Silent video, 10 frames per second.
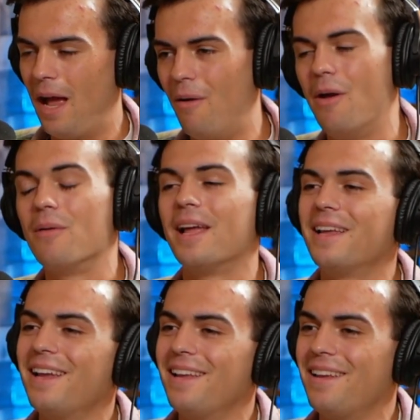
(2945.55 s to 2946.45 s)
I don't know.
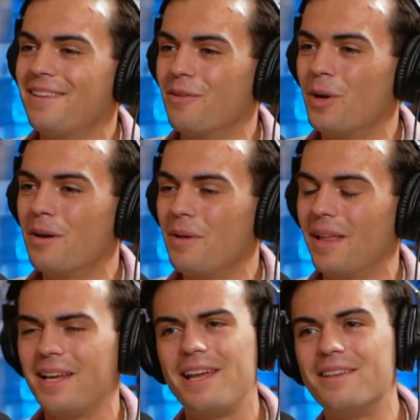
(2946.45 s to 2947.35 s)
Like, is, is it weird to be
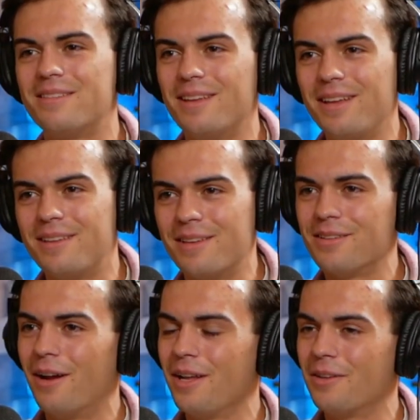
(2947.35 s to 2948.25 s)
like, is is
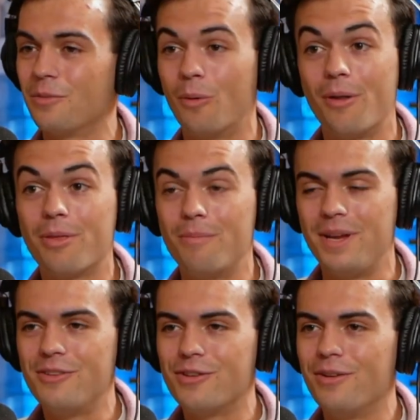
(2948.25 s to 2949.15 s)
this audience worth
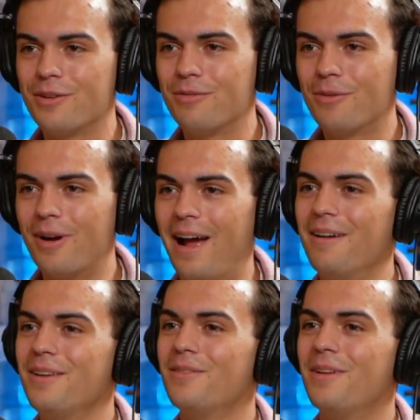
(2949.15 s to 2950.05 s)
me changing for?
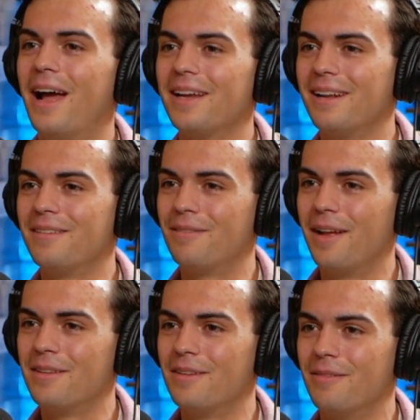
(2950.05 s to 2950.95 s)
How do you not get
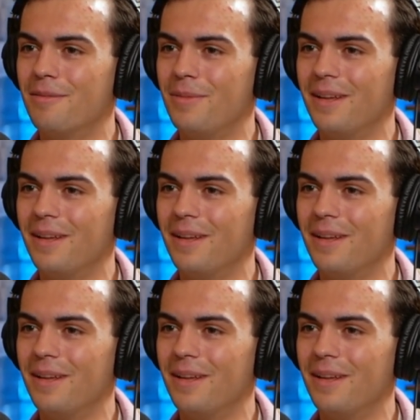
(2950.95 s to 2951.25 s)
defensive